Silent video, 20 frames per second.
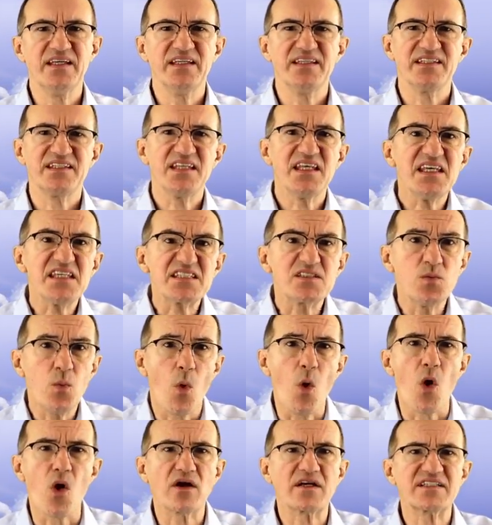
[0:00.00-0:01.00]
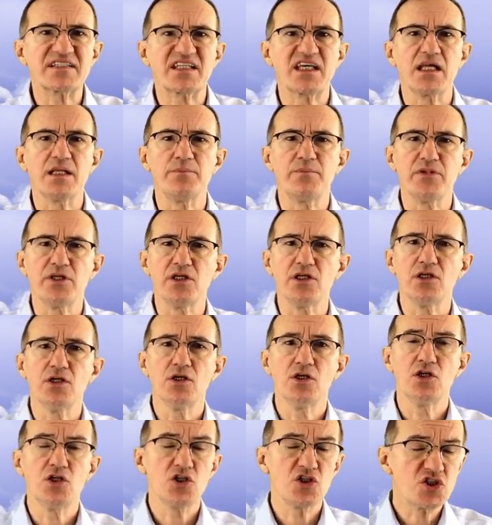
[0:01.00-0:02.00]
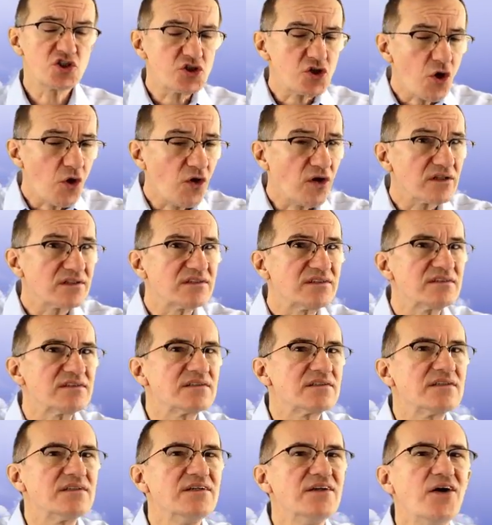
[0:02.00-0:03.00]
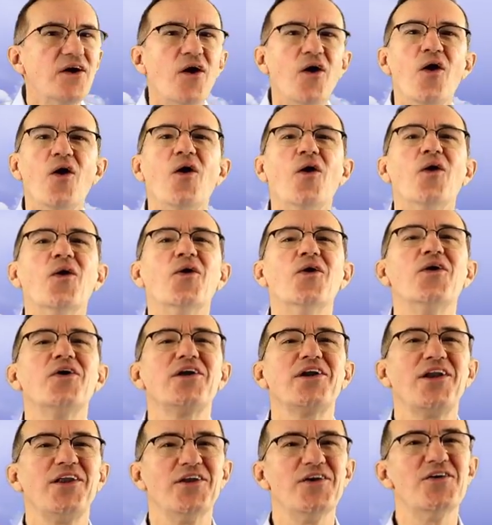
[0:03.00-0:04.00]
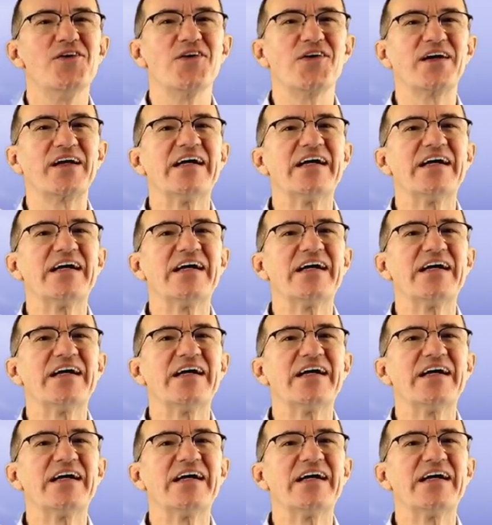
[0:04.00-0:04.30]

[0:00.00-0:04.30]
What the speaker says: These walks can be short or long.